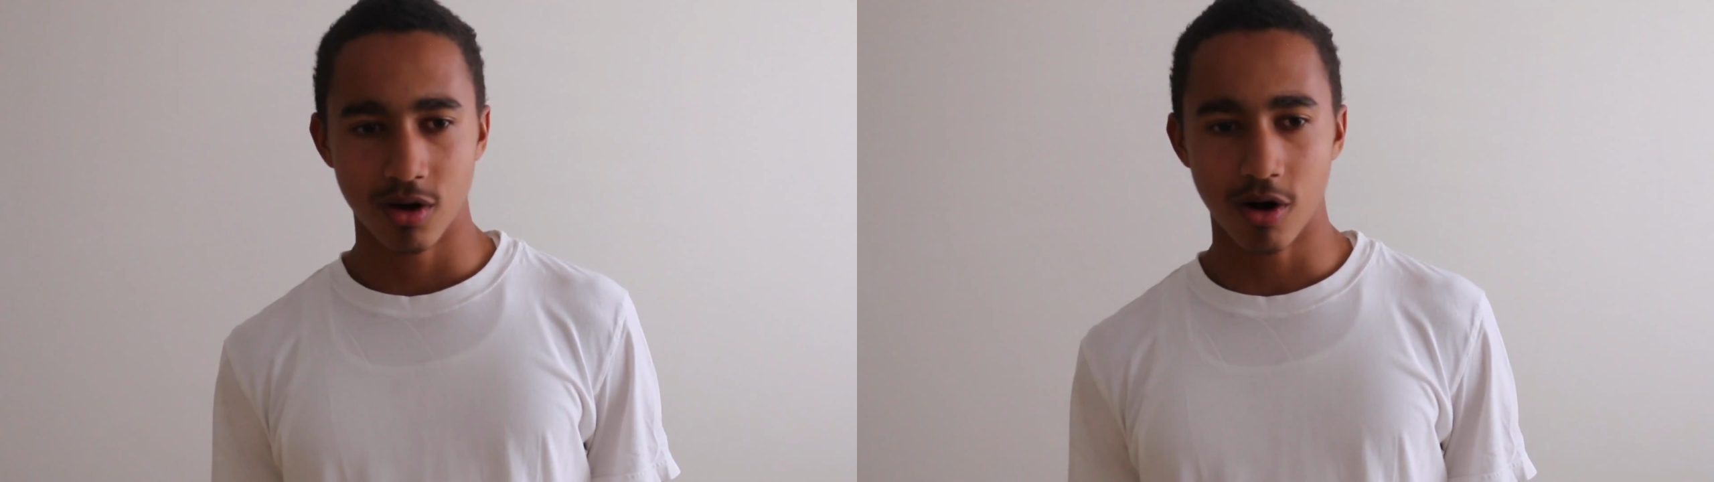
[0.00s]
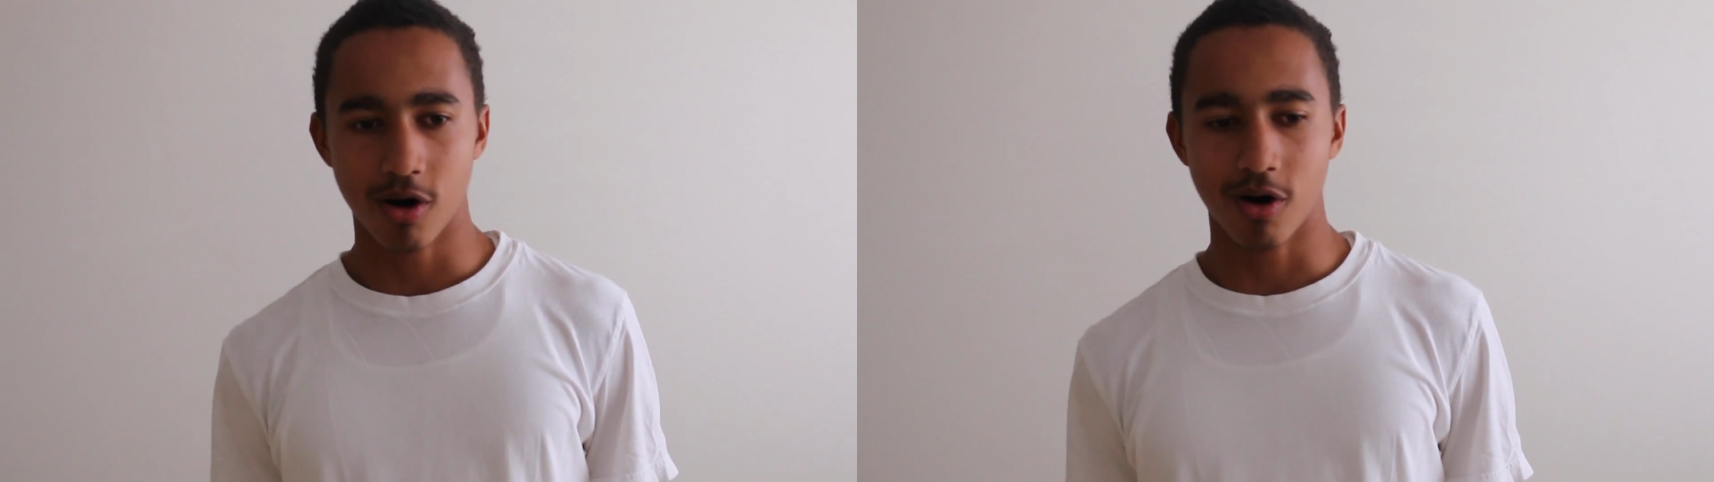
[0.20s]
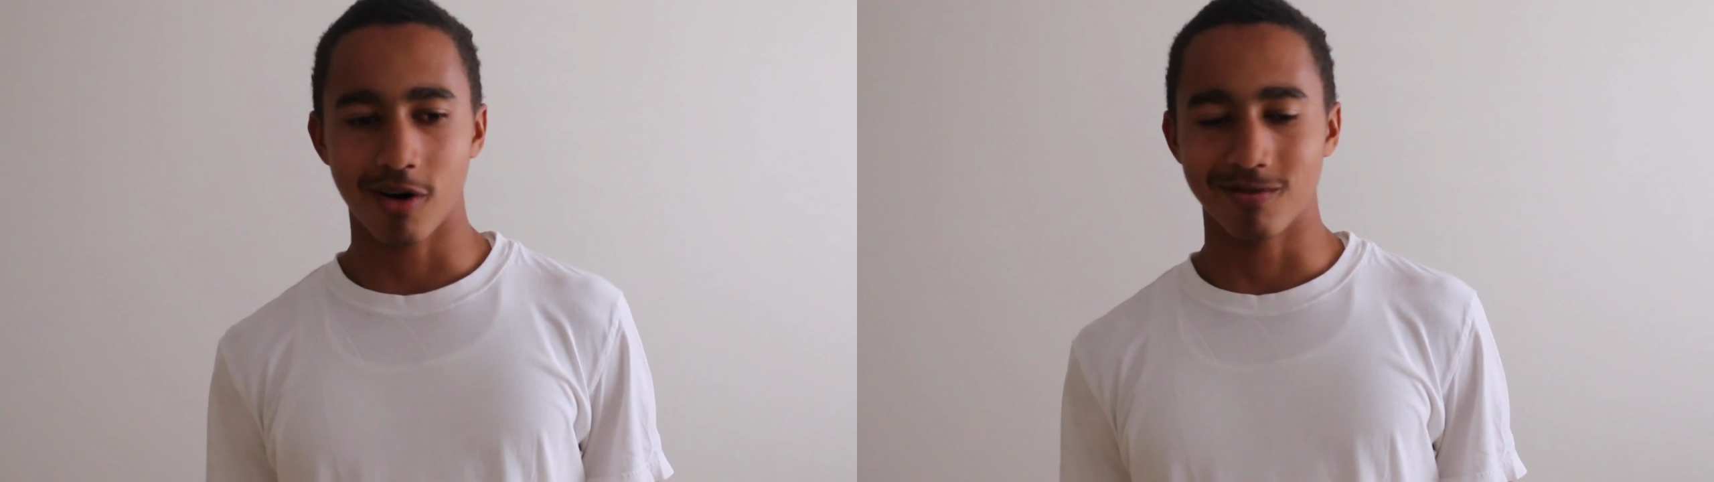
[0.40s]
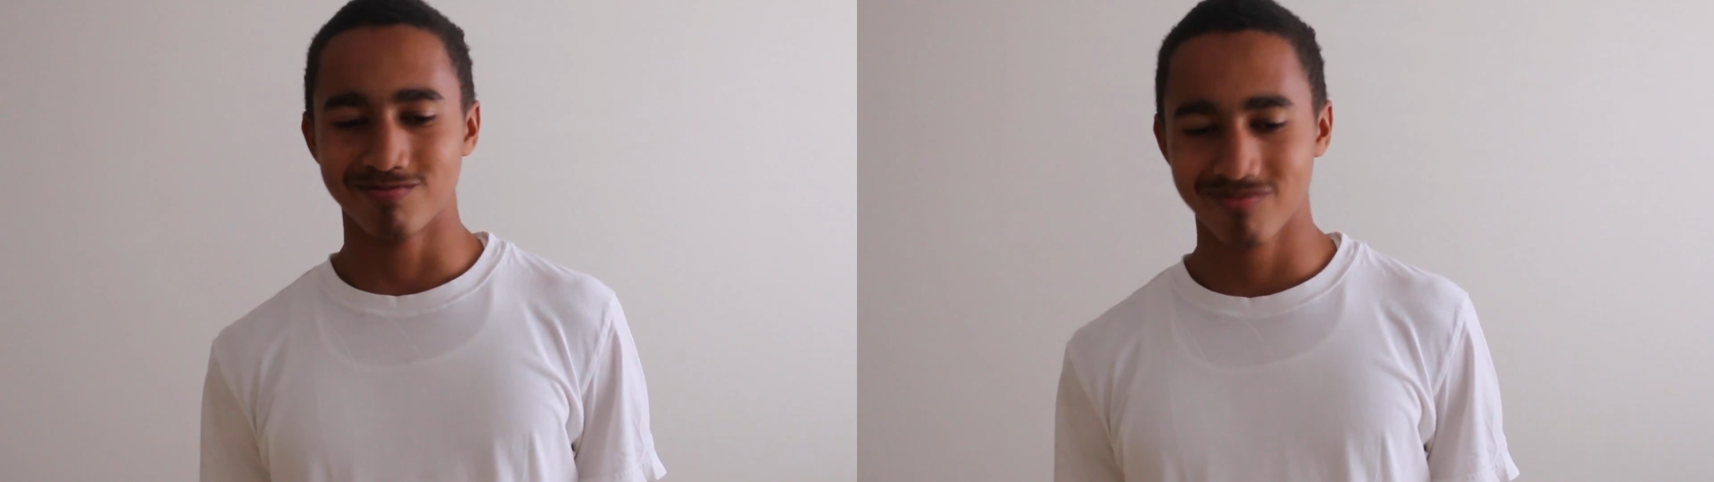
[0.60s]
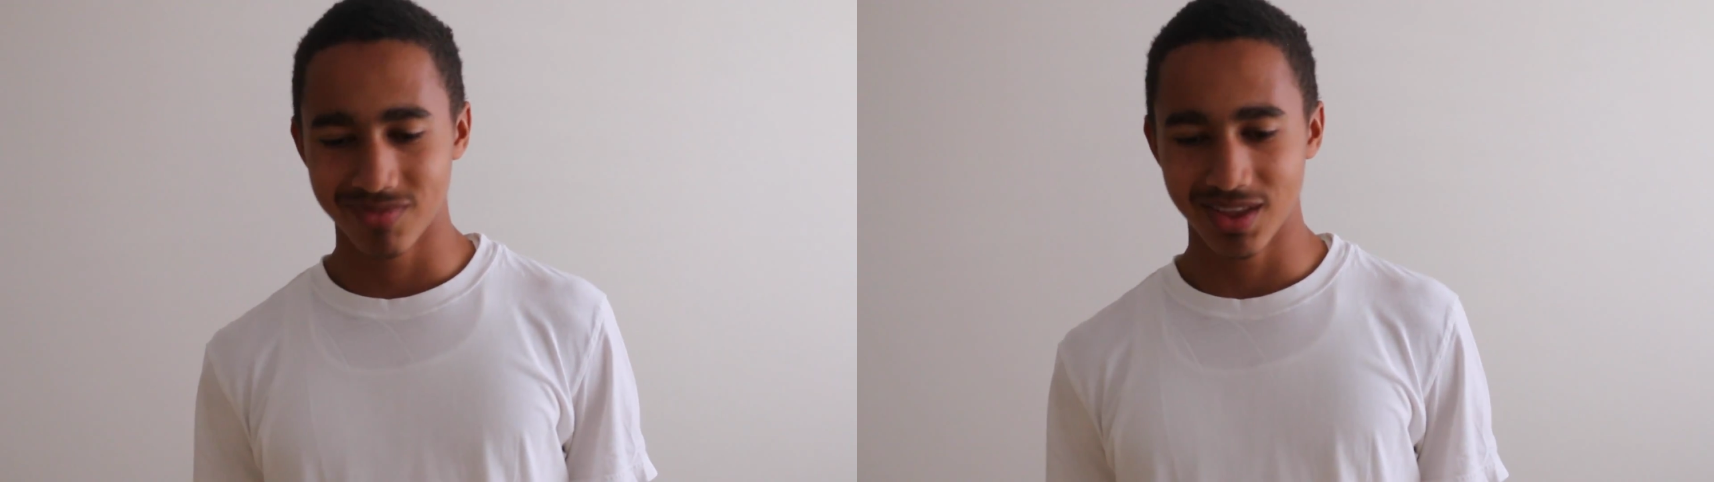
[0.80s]
Oh,
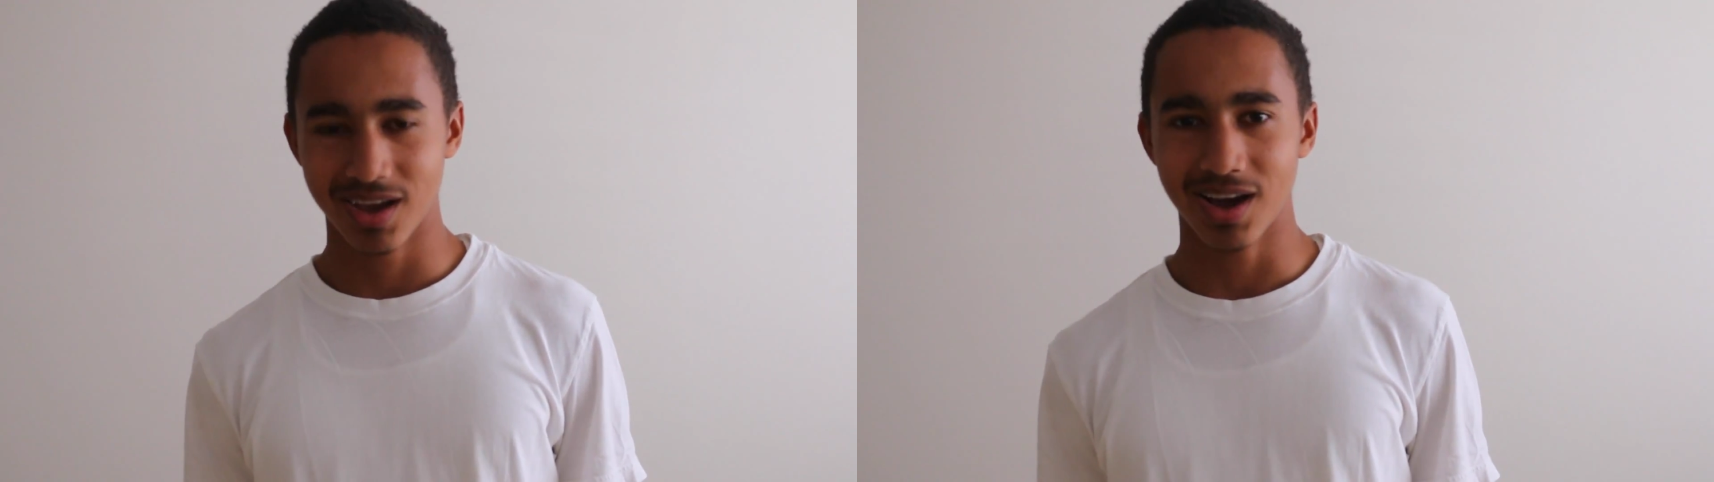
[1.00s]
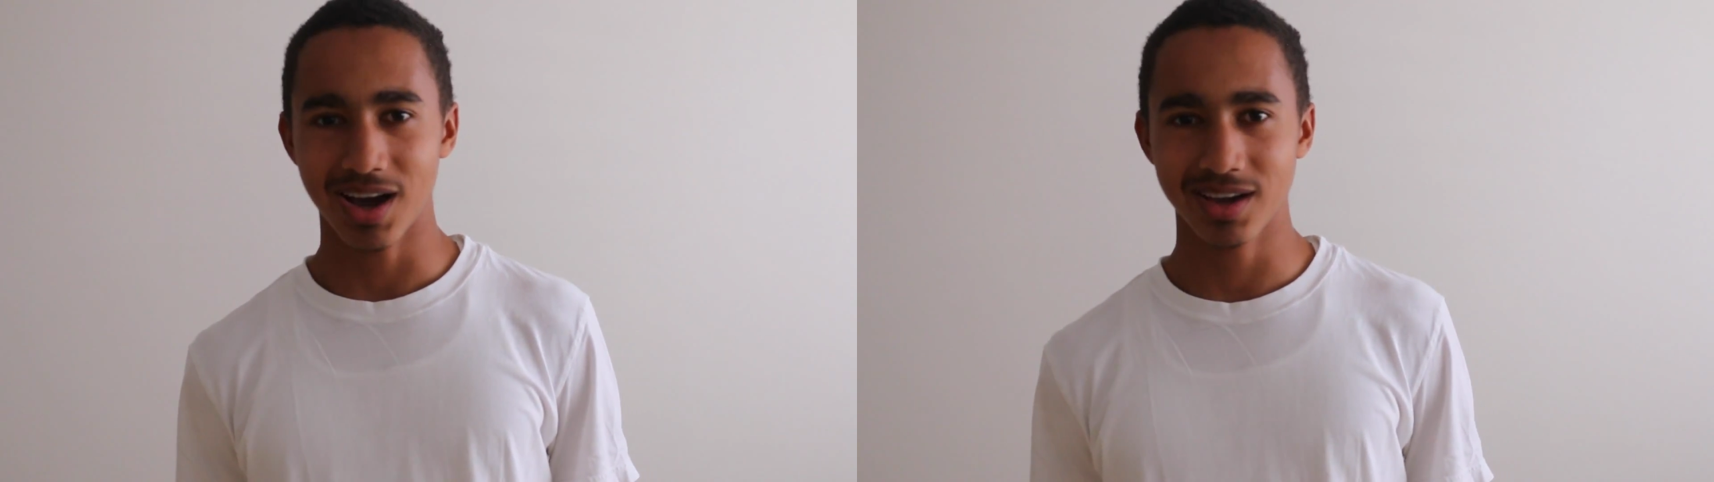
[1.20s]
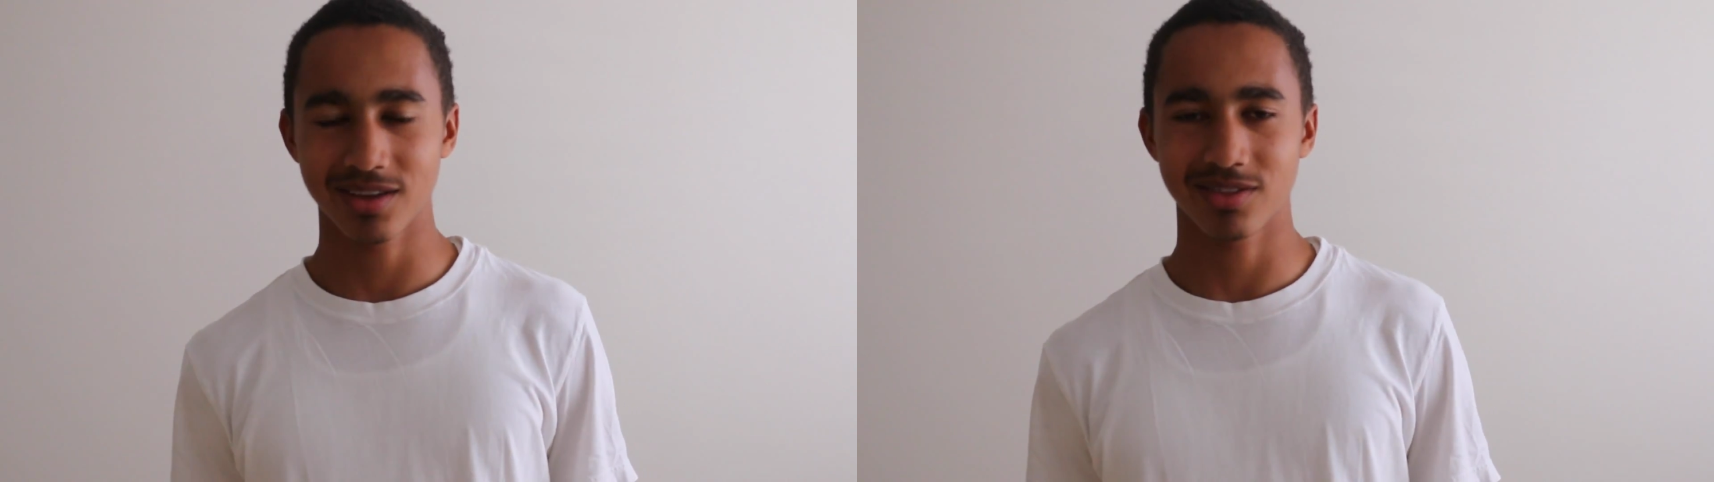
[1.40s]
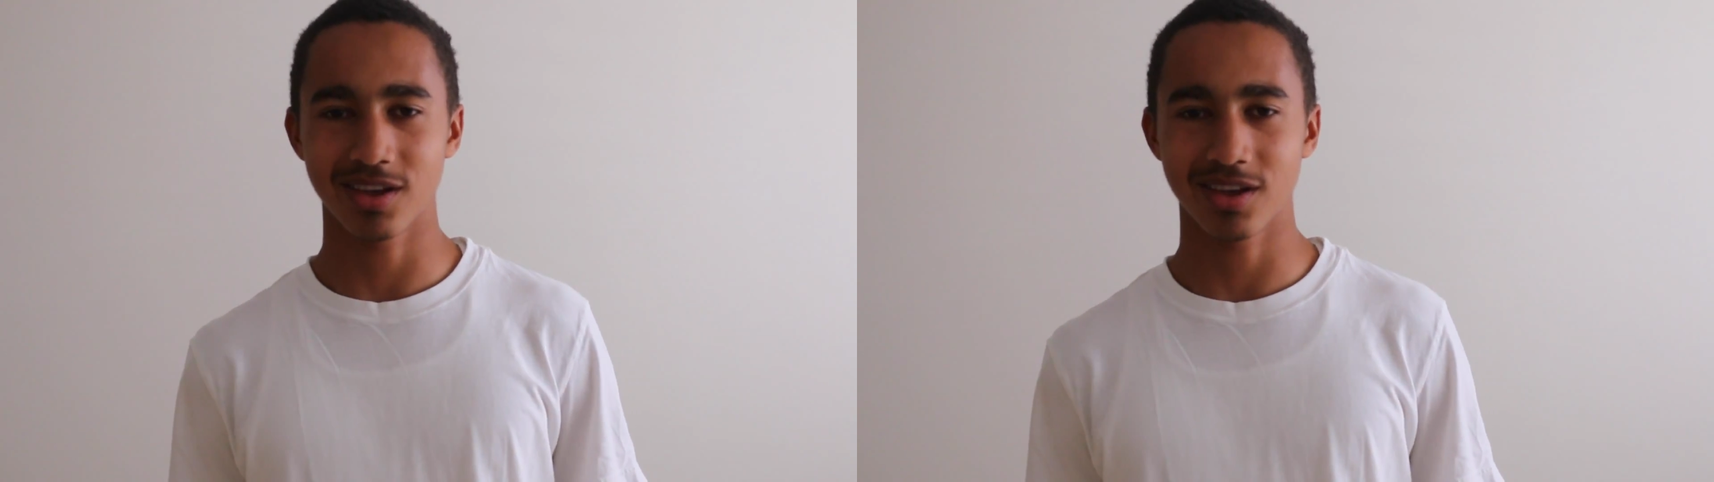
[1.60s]
I can